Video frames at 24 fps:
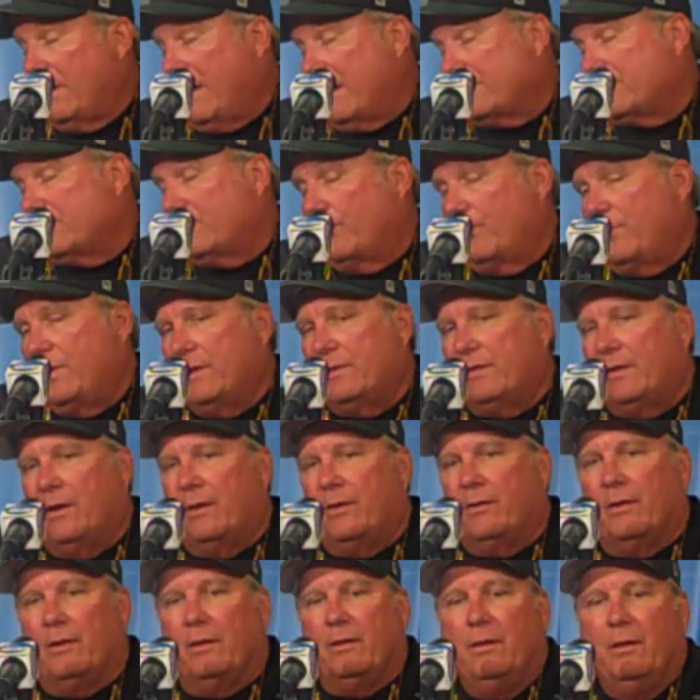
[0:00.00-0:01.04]
or an extra week
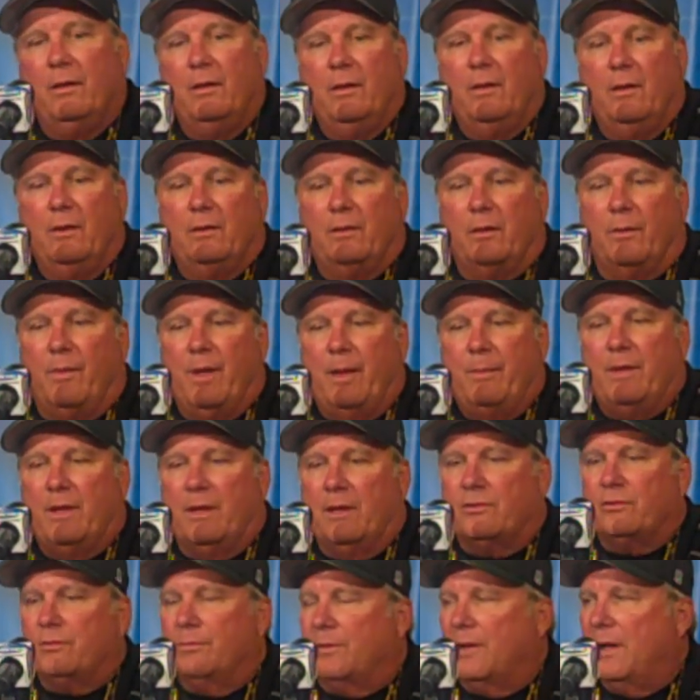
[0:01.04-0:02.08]
there to, to maybe
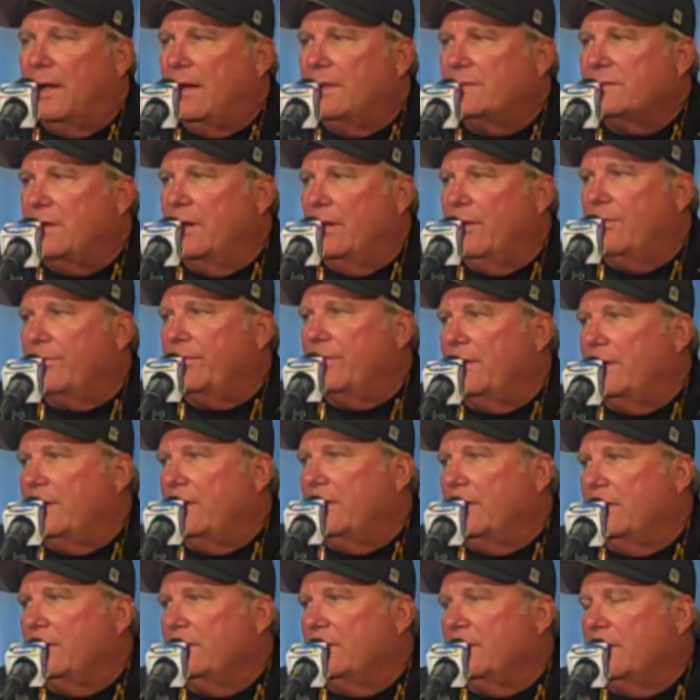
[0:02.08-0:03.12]
get some guys
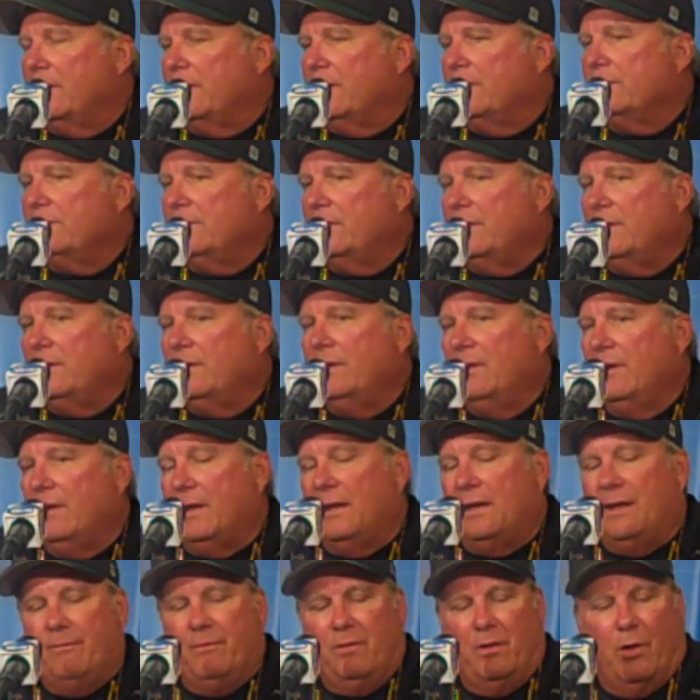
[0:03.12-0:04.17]
healthy. And, uh,
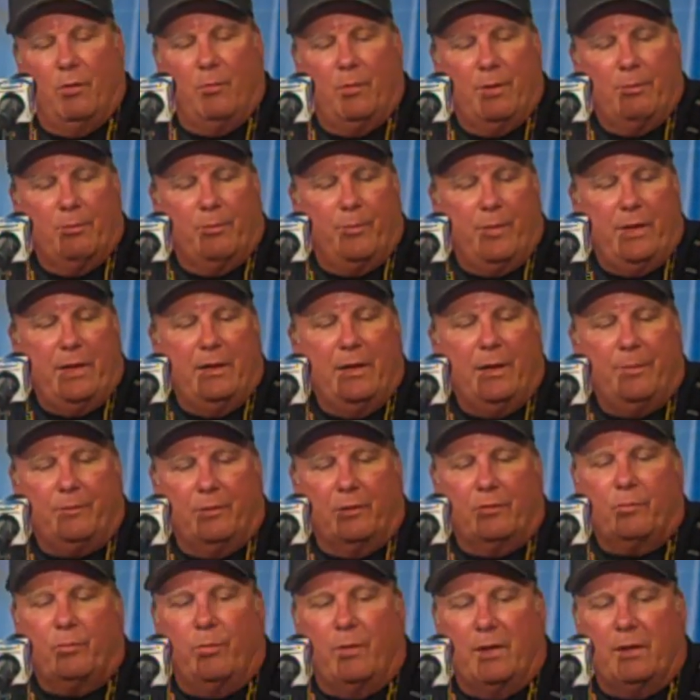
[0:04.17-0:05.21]
and even though we were beat up
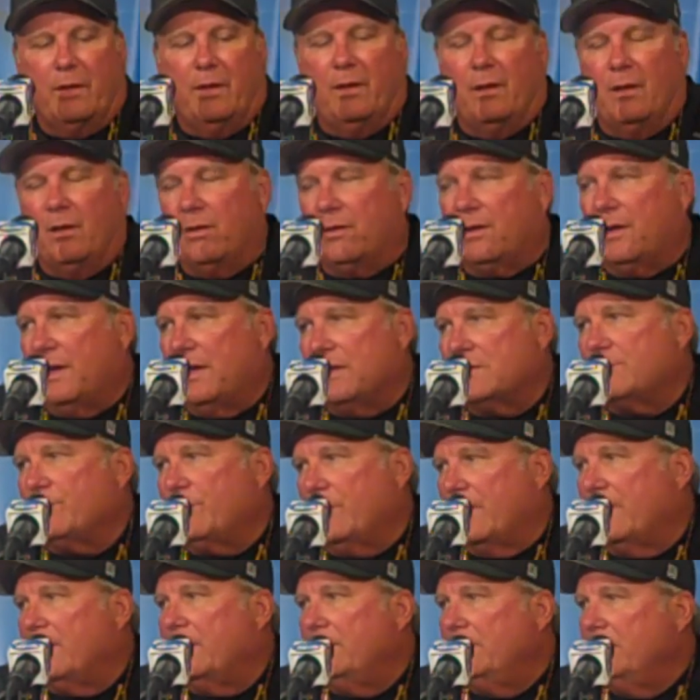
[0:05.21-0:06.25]
this weekend, our guys
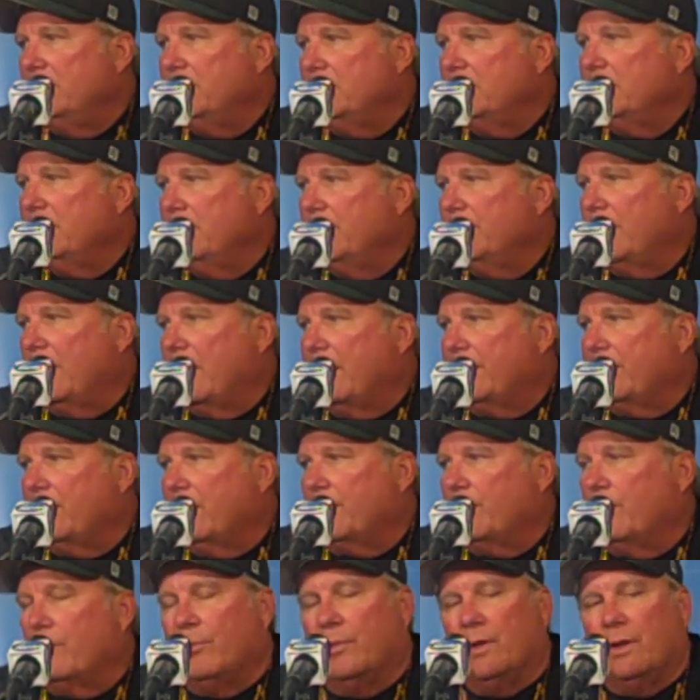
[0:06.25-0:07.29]
played, I
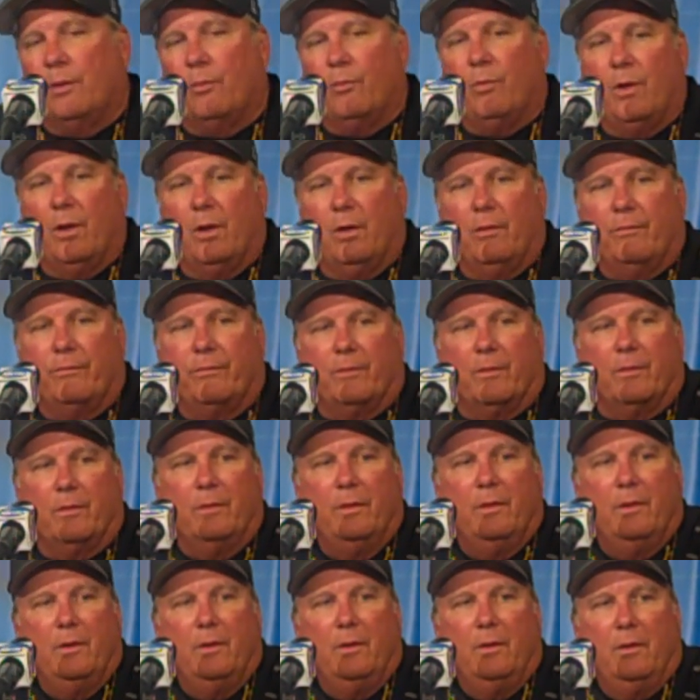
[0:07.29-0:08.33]
thought, really well for,
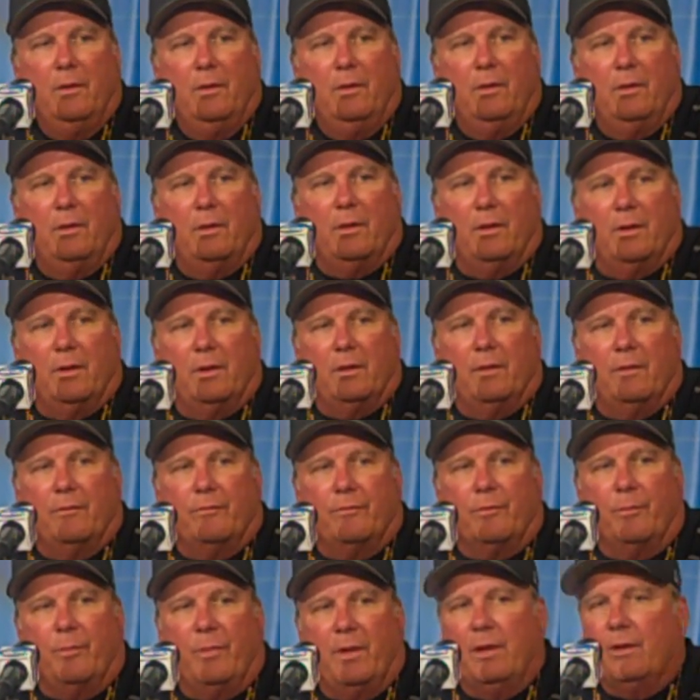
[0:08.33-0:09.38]
uh,
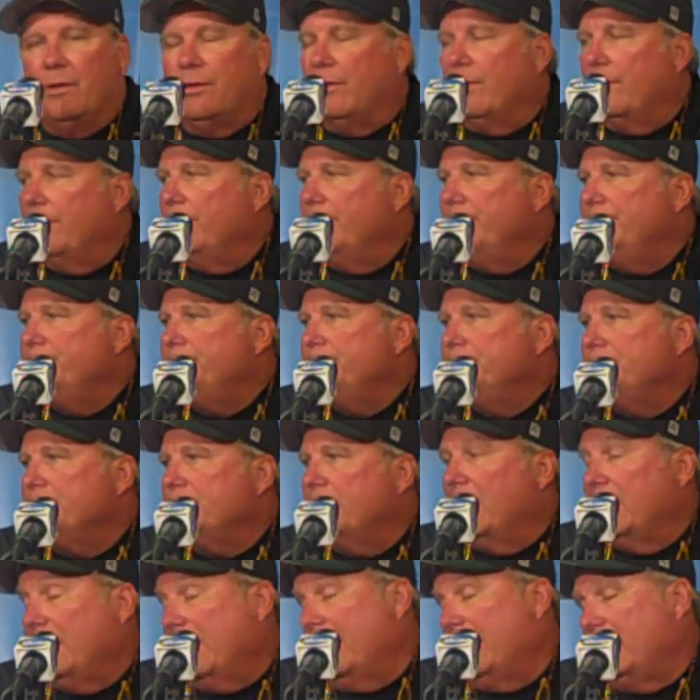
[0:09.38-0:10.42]
for being hurt
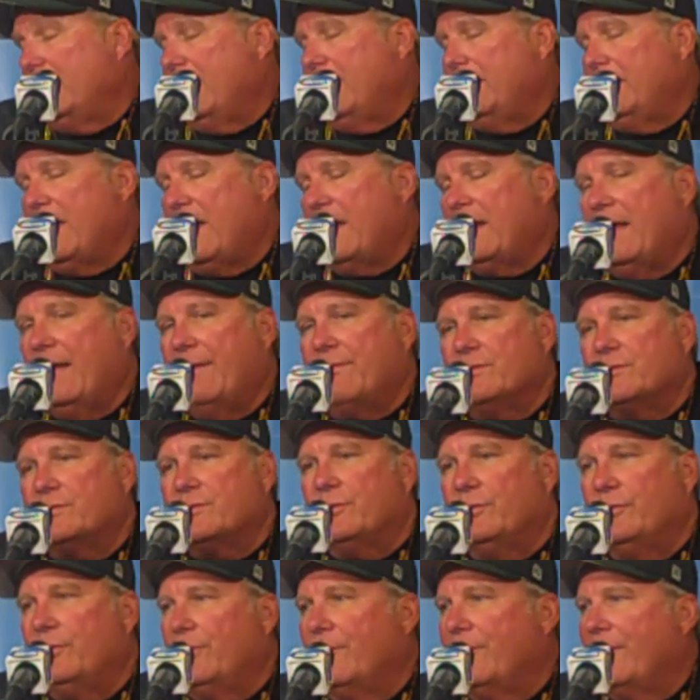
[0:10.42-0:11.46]
and, and, and not having
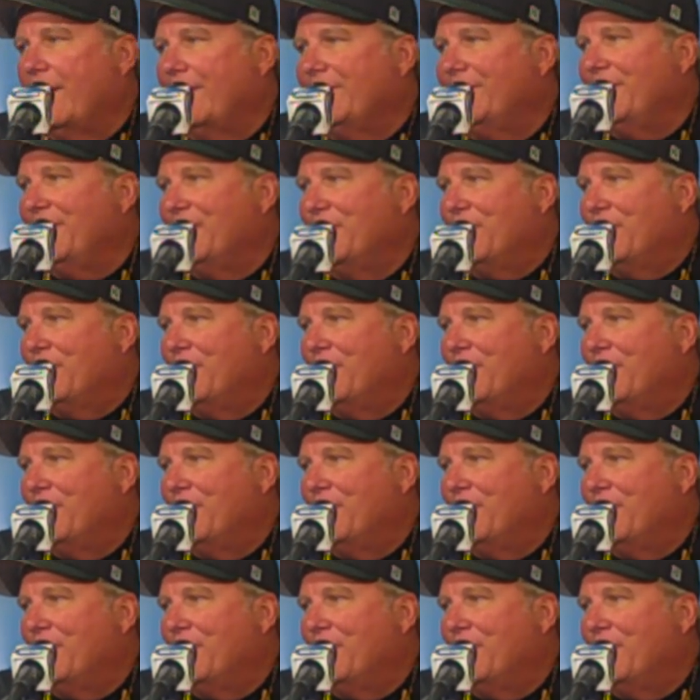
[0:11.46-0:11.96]
Schluter out there,